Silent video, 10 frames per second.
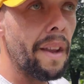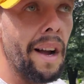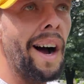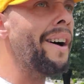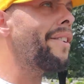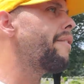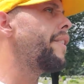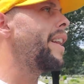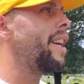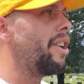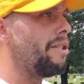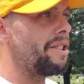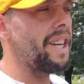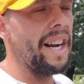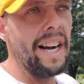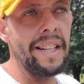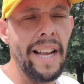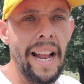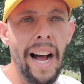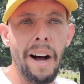other videos uh,
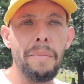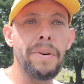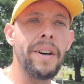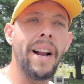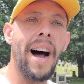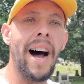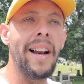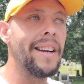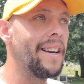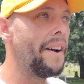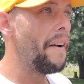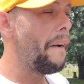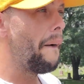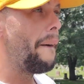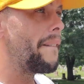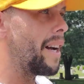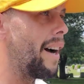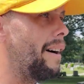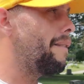that I'll put on uh,